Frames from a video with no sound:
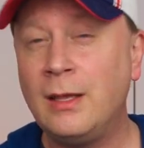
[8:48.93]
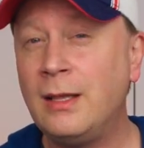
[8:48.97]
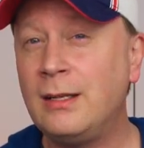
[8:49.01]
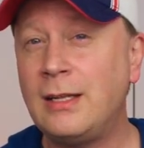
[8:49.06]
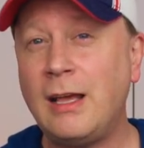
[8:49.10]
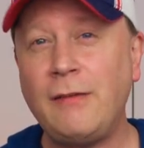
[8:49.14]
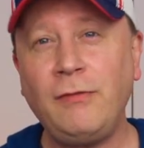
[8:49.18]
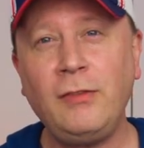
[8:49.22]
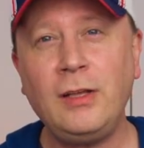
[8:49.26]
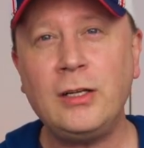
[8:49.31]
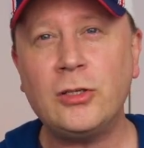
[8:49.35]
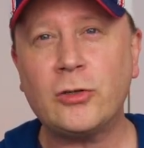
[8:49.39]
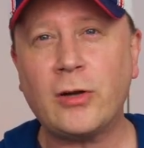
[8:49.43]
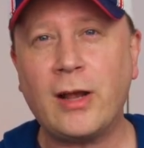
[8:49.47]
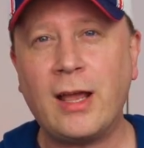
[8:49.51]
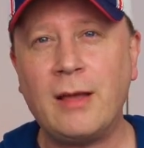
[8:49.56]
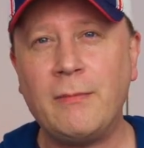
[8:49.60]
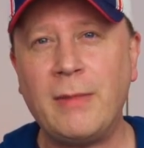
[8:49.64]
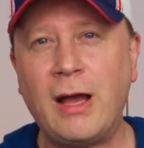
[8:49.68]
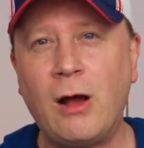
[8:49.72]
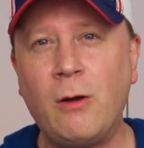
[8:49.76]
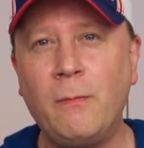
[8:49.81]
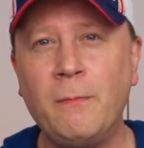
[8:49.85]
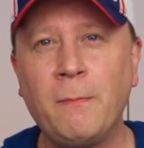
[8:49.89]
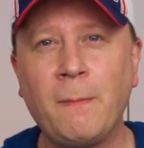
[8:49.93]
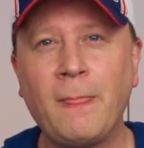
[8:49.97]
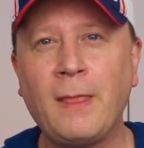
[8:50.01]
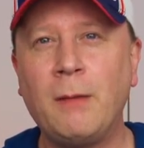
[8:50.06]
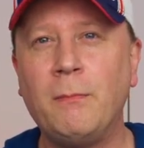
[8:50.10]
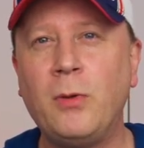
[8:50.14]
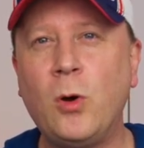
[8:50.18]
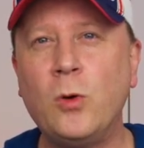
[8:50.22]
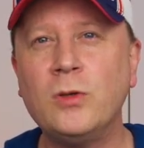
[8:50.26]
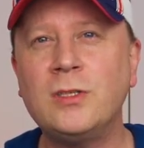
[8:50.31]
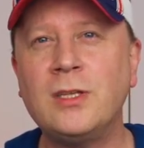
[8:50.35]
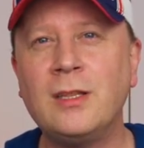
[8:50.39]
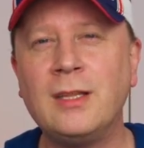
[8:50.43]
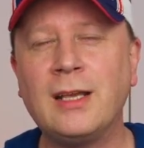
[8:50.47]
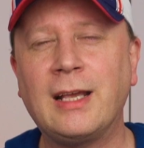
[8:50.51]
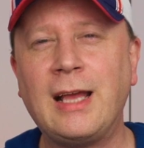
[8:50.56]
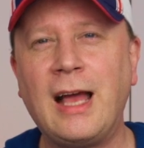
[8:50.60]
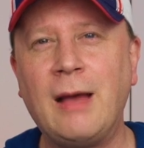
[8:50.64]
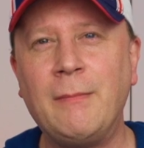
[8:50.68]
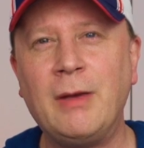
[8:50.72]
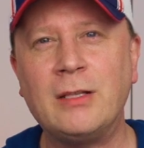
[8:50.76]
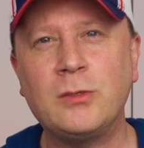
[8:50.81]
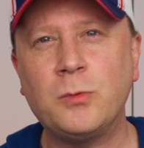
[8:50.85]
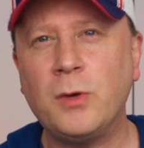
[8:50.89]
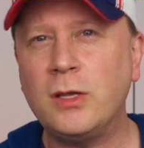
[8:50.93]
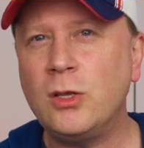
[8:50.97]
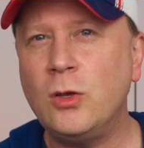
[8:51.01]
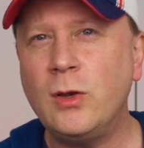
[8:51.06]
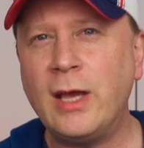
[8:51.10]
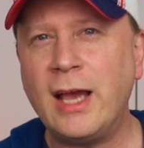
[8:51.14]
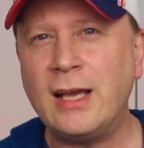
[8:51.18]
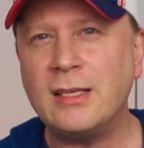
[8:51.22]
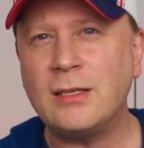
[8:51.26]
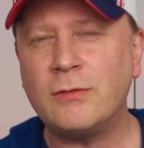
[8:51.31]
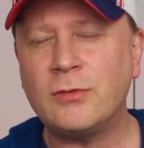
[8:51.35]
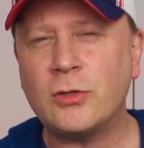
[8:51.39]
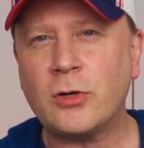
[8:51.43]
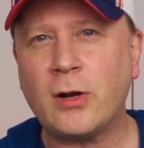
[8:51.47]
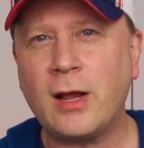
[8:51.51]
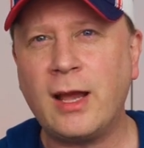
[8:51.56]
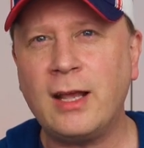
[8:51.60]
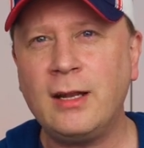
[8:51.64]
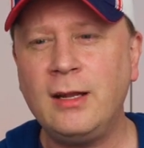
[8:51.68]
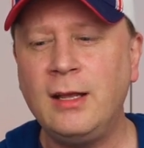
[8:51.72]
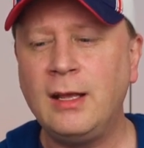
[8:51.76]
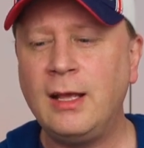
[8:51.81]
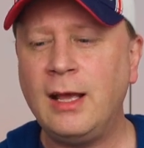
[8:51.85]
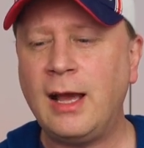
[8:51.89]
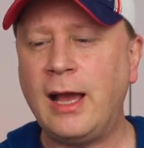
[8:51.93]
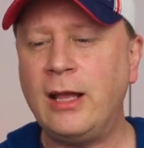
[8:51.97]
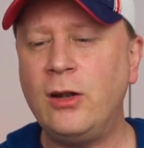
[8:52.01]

Definitely try them out. Post in the comments what you guys have tried.